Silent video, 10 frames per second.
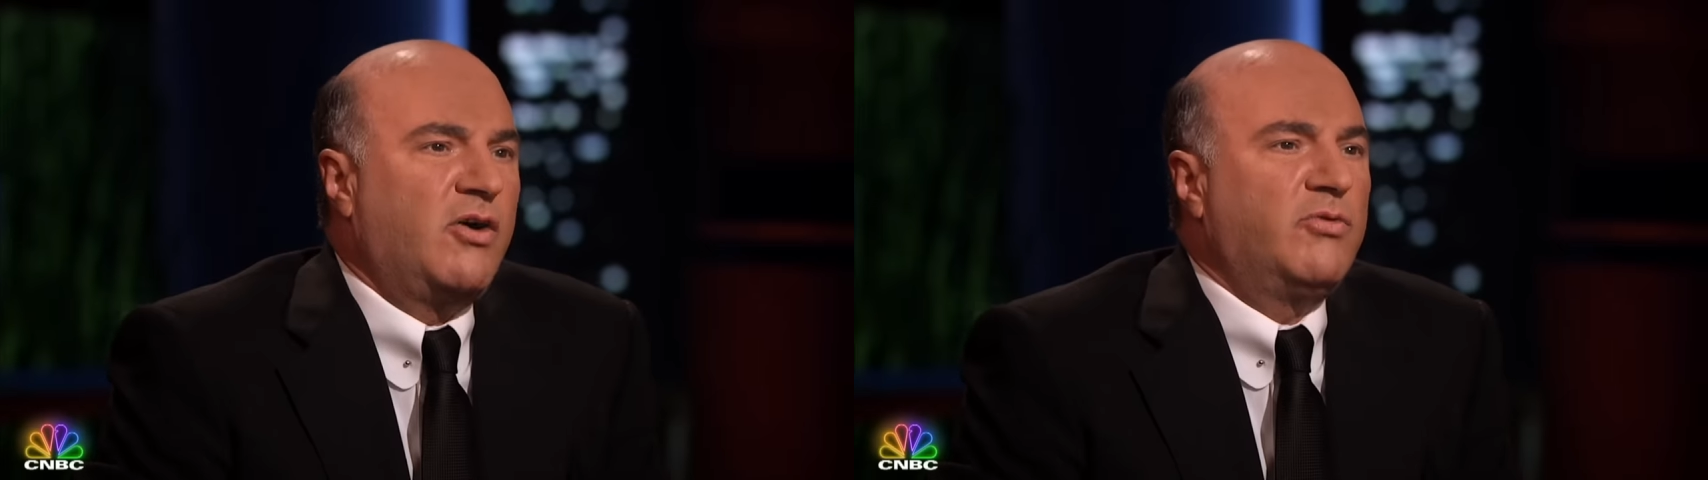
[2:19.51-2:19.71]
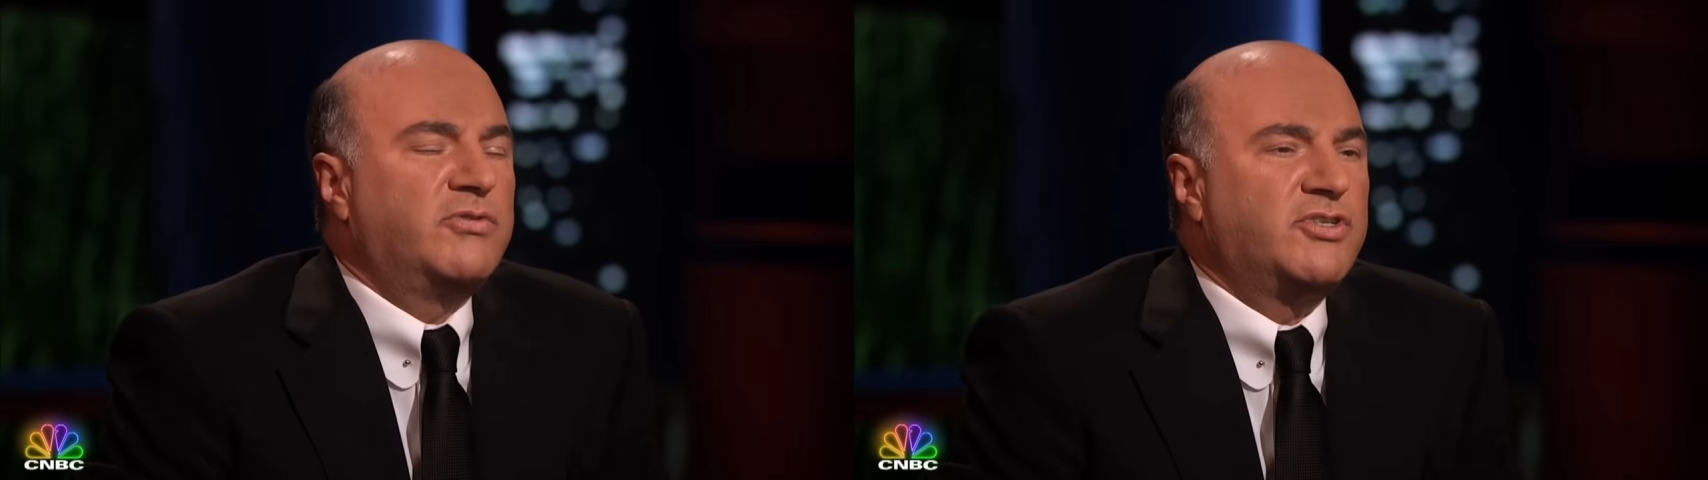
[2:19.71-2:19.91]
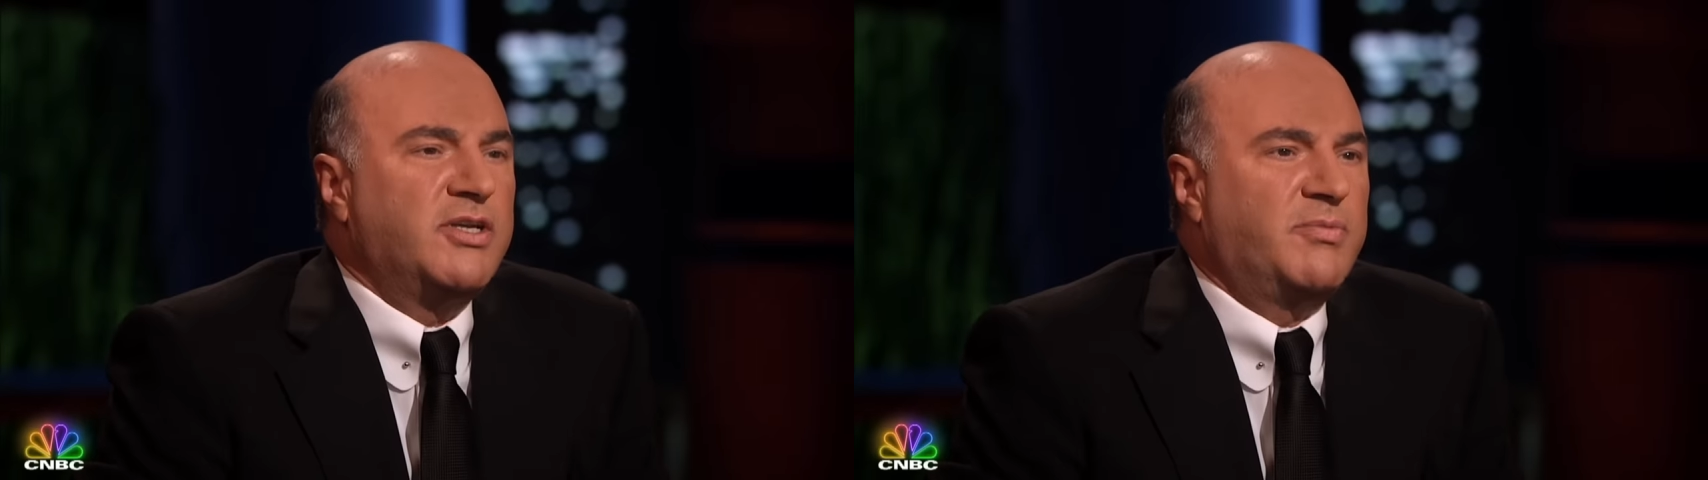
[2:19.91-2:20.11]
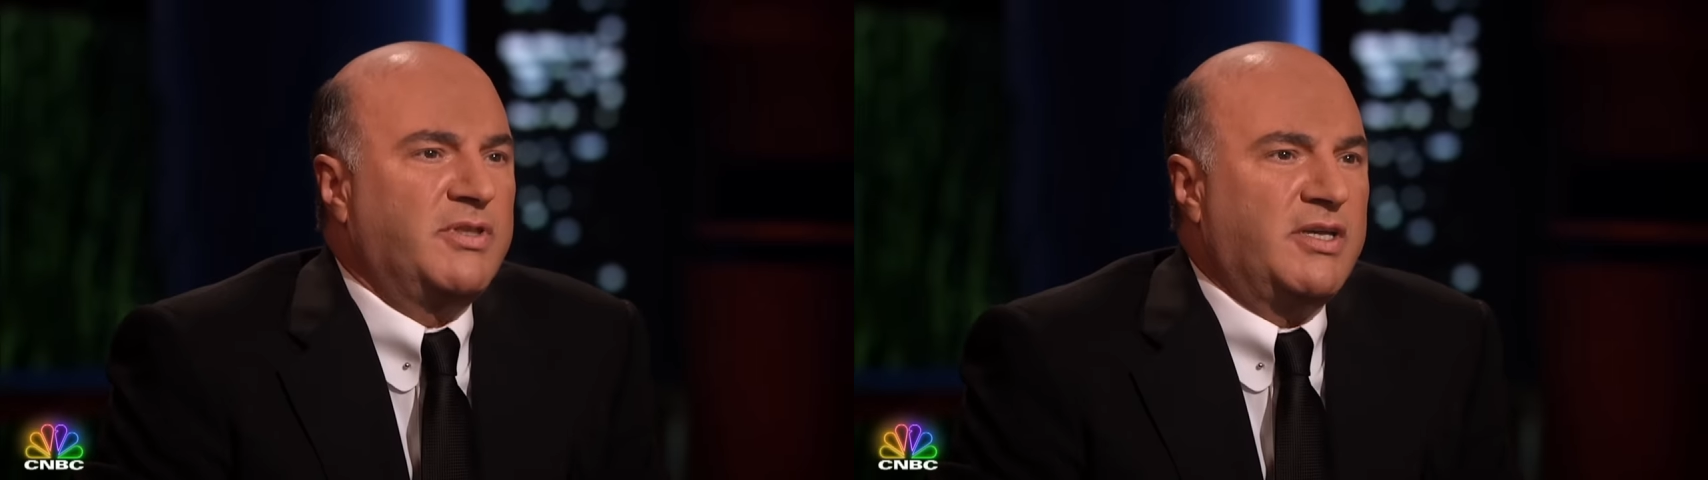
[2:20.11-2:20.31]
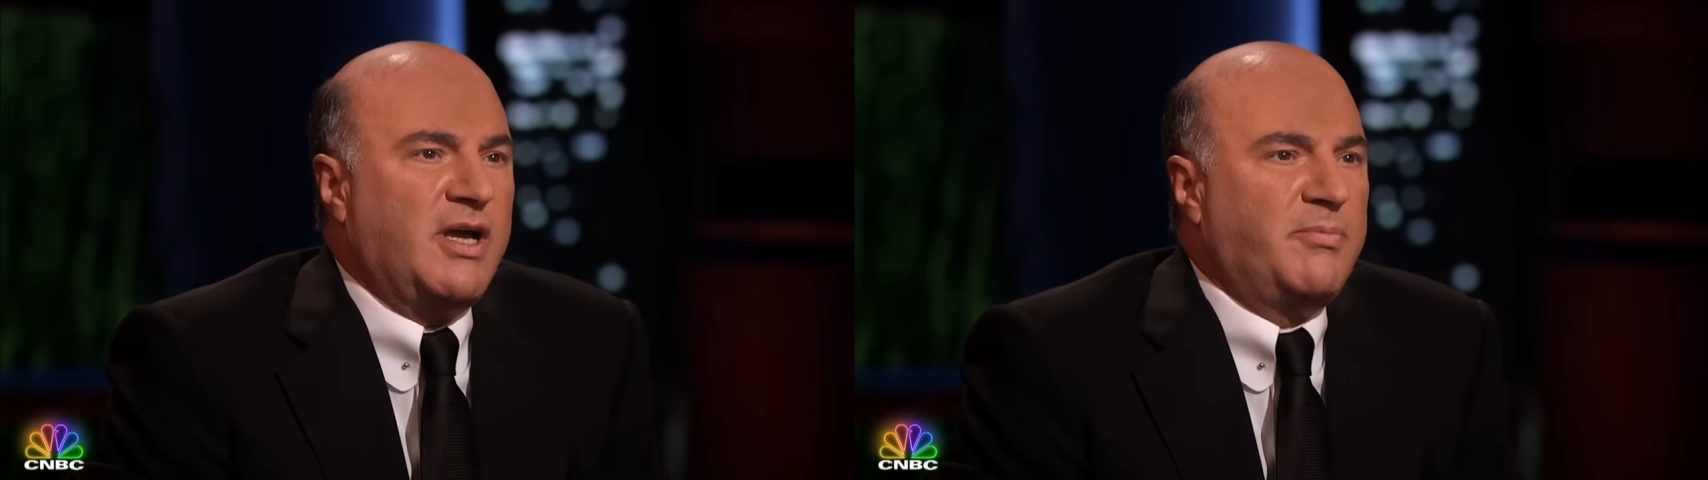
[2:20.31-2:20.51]
ownership in
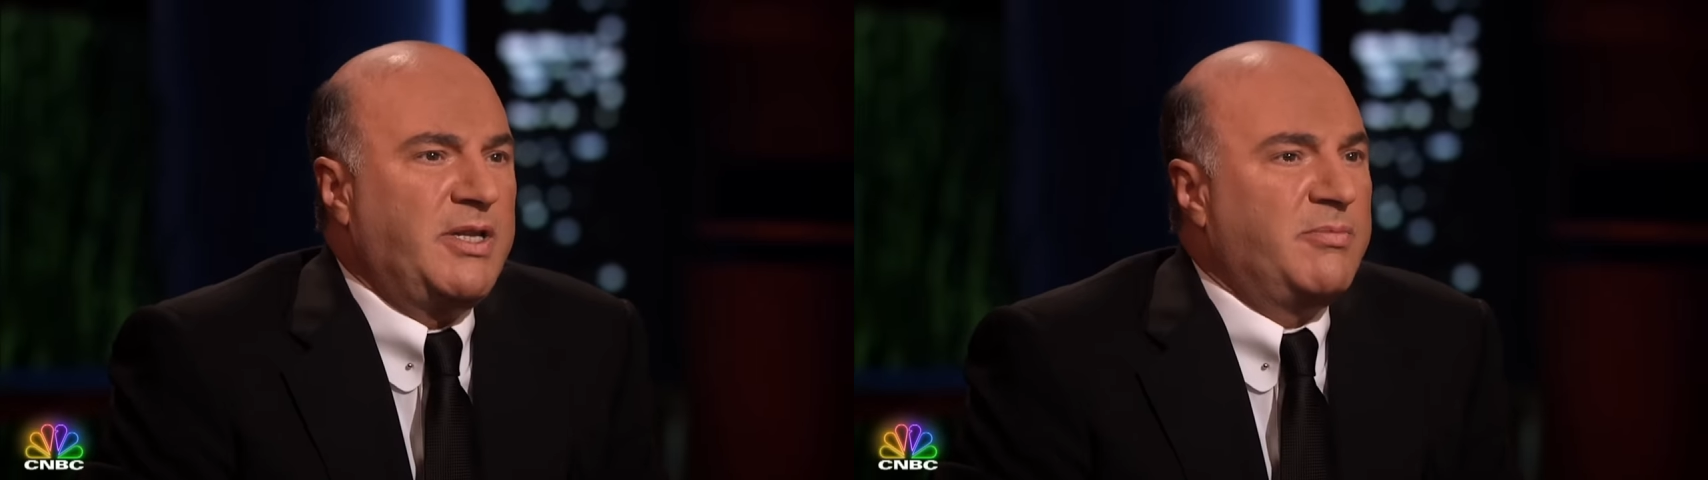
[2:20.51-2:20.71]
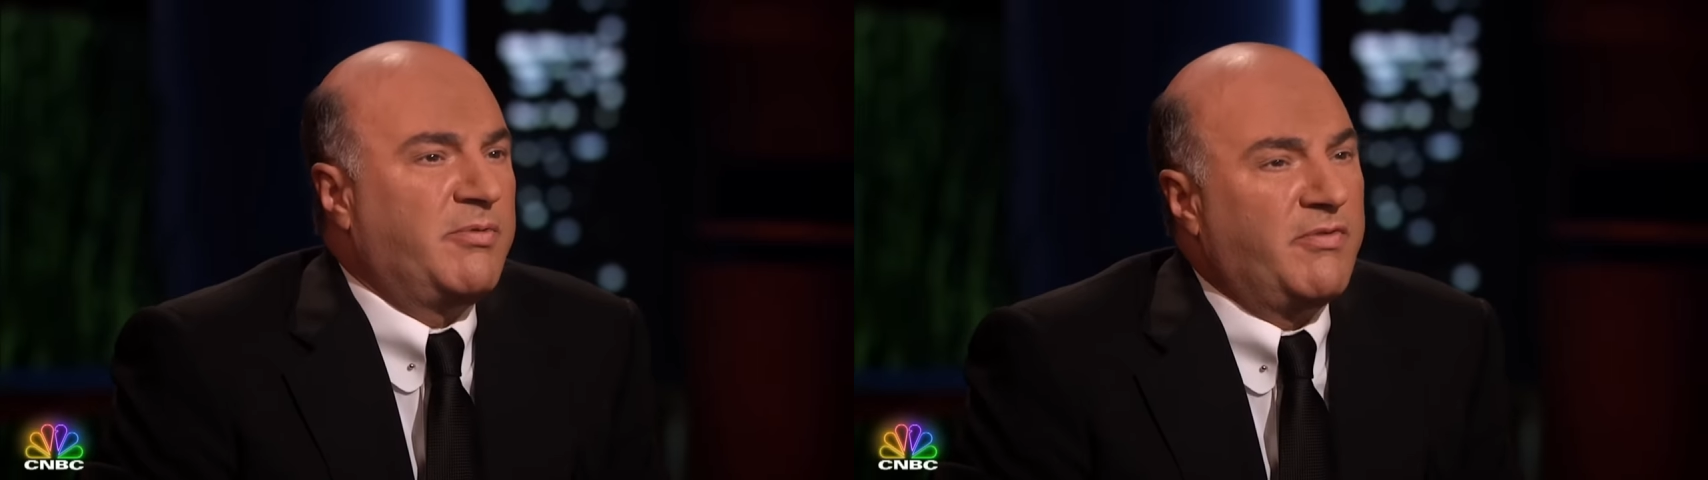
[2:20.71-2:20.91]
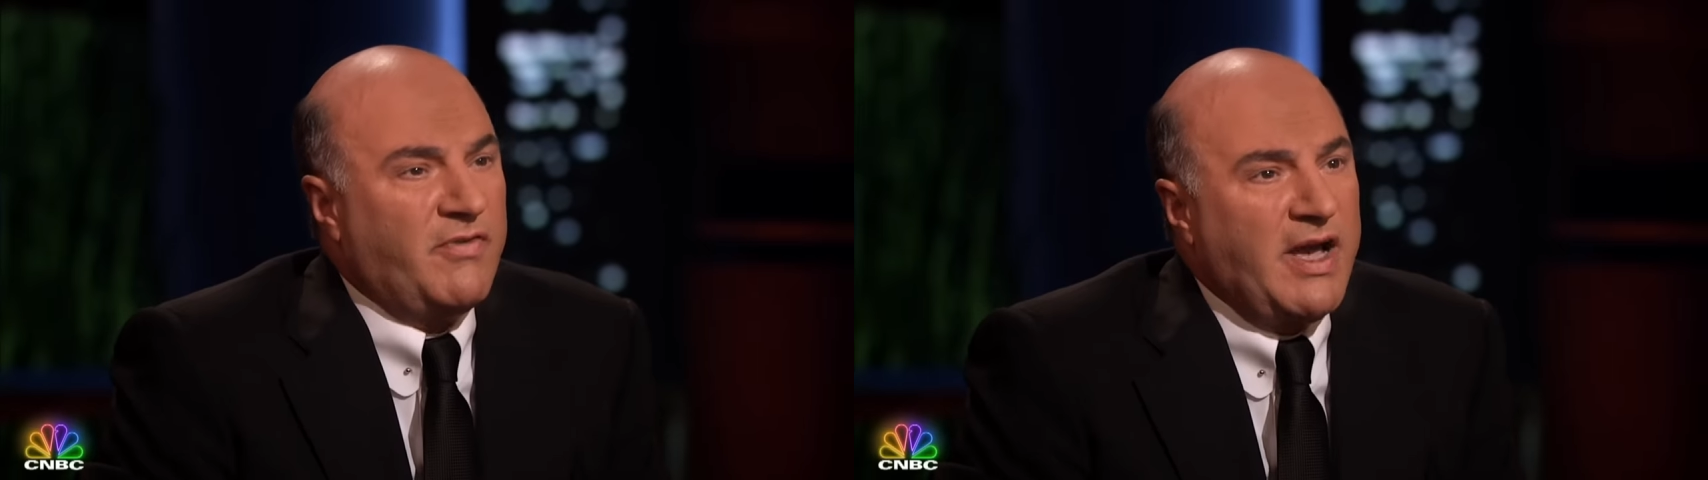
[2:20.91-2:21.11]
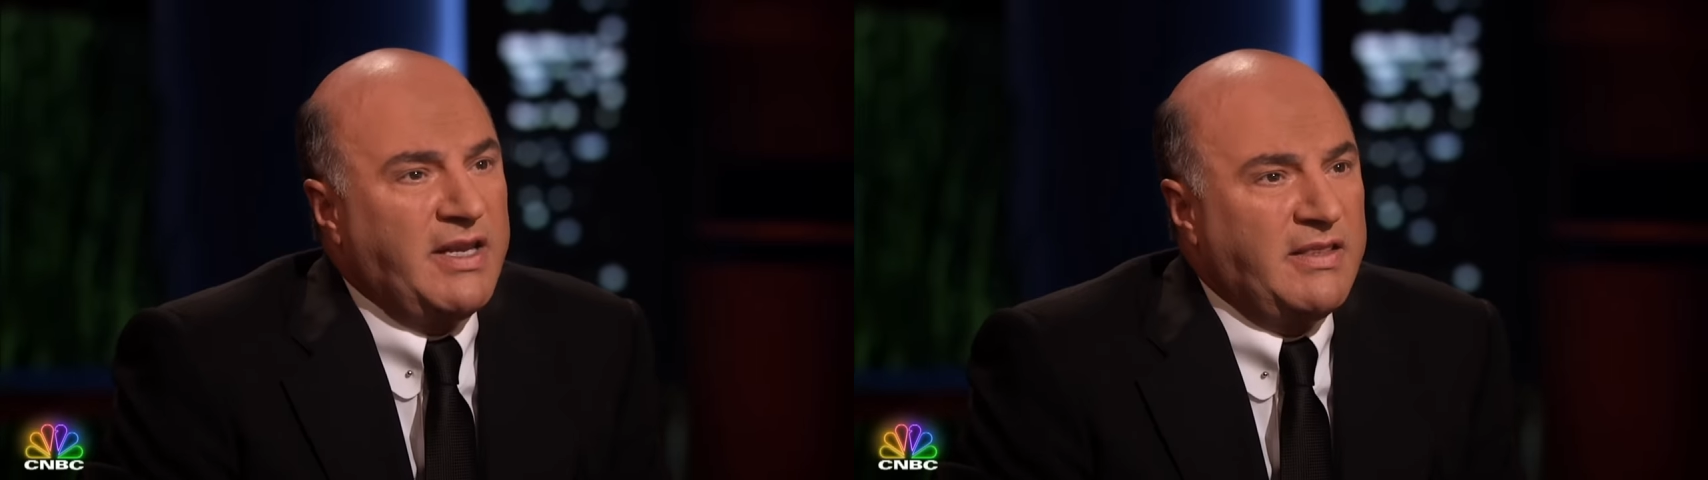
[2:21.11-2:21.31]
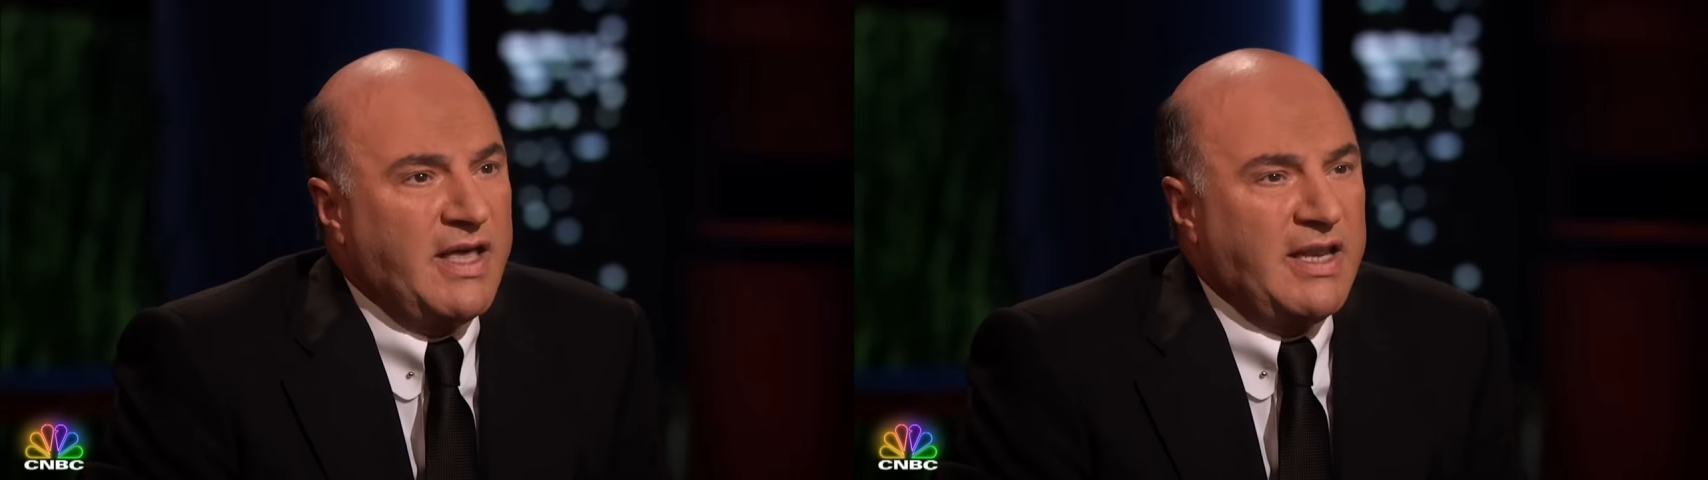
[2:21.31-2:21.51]
the company
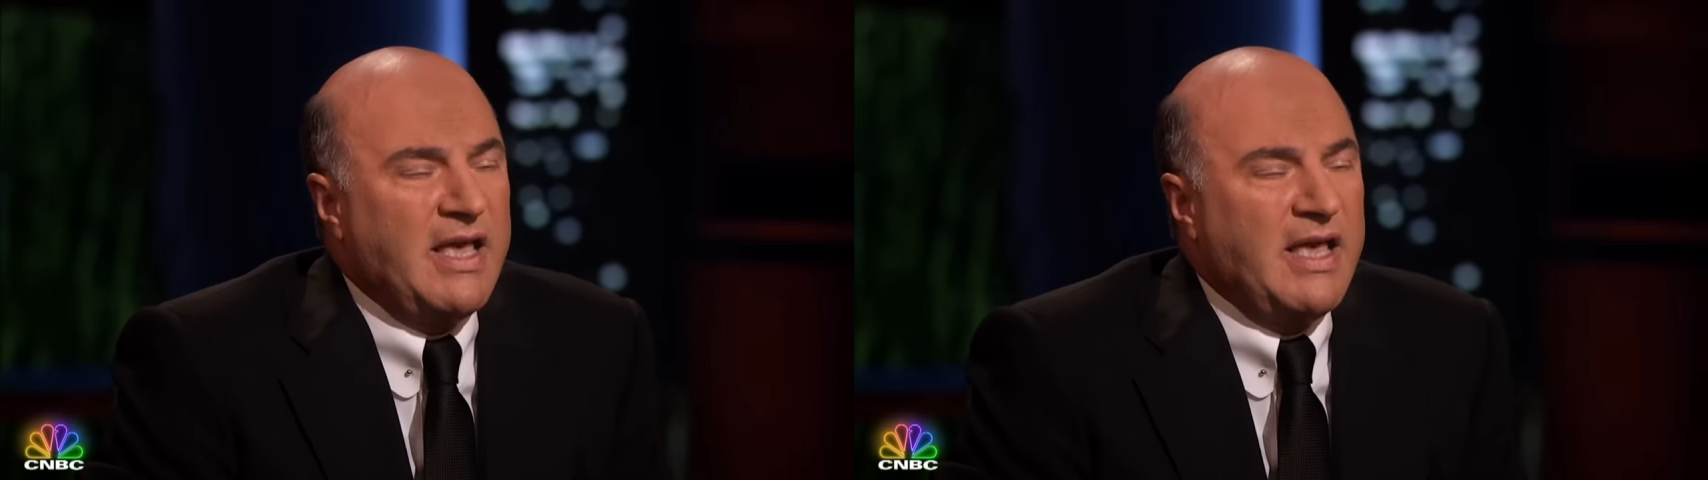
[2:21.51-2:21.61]
providing that,